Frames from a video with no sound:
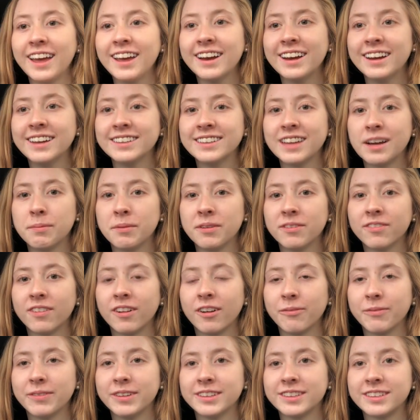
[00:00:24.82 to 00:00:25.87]
Hey guys, happy
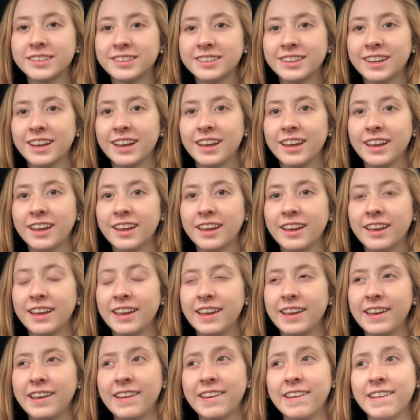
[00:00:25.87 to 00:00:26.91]
Vlogmas
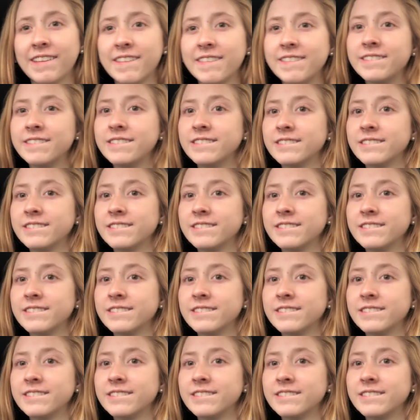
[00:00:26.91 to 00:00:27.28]
day